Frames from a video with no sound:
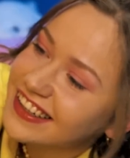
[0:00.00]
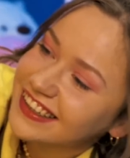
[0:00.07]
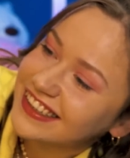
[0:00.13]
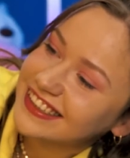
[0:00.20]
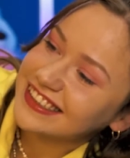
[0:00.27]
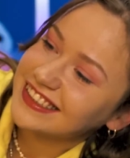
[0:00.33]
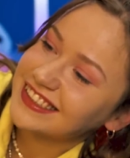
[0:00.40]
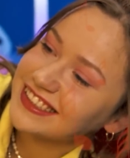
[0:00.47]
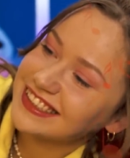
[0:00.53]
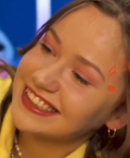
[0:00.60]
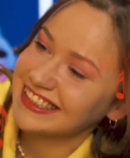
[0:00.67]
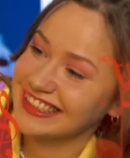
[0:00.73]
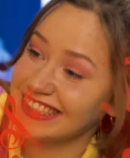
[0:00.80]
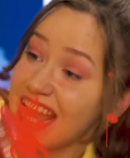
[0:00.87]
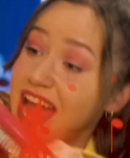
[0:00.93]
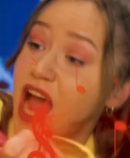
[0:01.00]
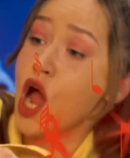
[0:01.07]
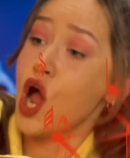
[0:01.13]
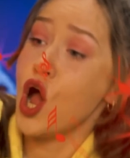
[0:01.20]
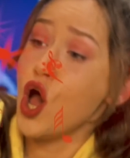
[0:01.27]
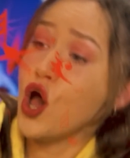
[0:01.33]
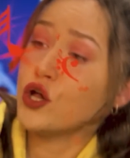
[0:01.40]
The headphones are too
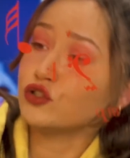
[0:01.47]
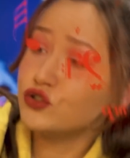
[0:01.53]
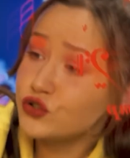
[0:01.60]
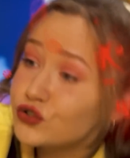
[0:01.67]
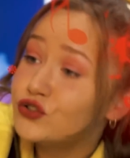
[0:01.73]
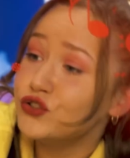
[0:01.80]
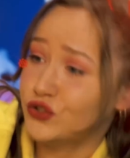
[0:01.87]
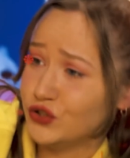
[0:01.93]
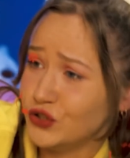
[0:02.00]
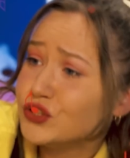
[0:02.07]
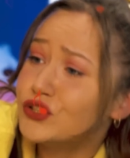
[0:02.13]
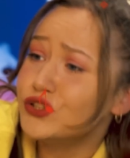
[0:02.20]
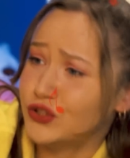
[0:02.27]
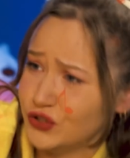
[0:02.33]
big for Barbie.